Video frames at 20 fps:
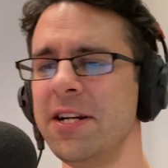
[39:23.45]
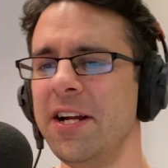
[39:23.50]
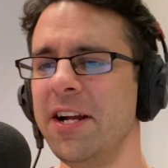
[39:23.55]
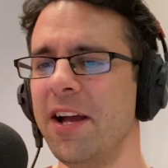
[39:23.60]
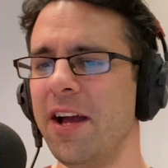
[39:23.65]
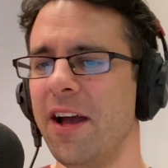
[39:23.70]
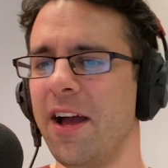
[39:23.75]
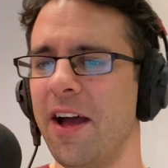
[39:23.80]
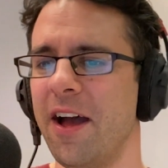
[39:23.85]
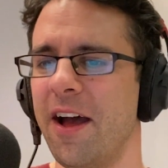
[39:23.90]
in
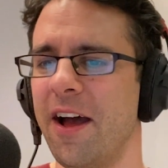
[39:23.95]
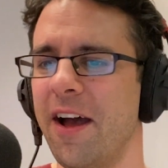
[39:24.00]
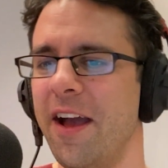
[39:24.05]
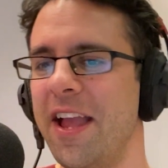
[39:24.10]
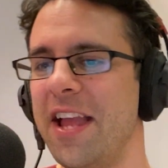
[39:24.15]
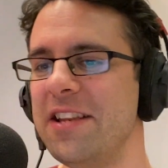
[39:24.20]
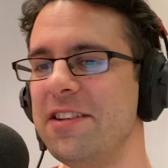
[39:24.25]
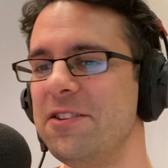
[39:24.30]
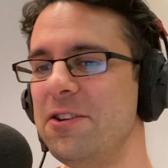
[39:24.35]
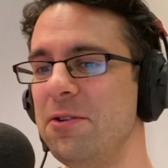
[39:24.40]

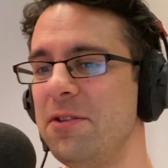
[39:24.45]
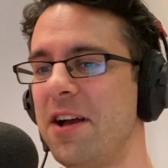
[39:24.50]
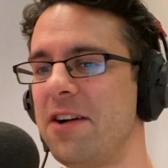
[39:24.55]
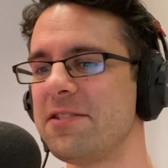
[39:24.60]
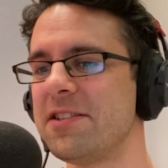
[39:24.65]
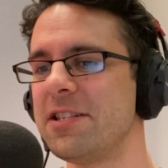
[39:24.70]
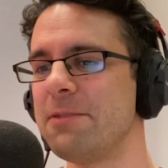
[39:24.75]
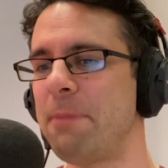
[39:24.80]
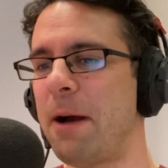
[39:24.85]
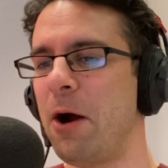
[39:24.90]

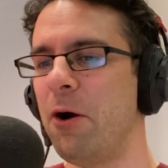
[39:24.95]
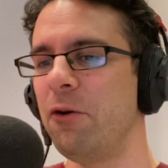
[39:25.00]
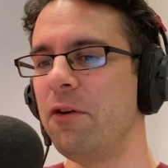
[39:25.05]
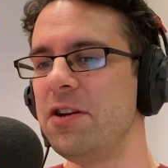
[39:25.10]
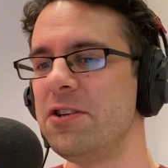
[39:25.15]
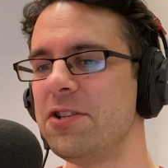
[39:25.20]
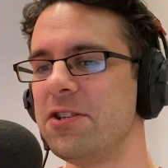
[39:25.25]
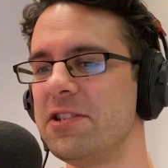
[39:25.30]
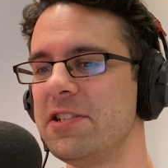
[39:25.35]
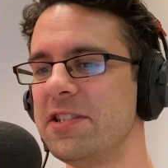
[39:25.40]
2000's Power
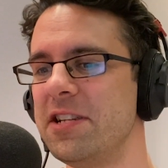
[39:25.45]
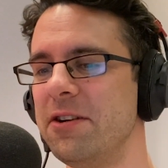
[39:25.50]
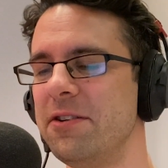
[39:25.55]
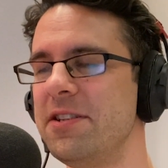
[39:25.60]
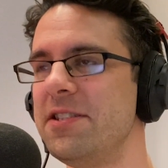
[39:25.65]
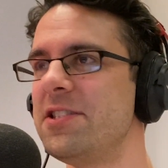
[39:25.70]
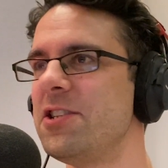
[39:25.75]
Rangers series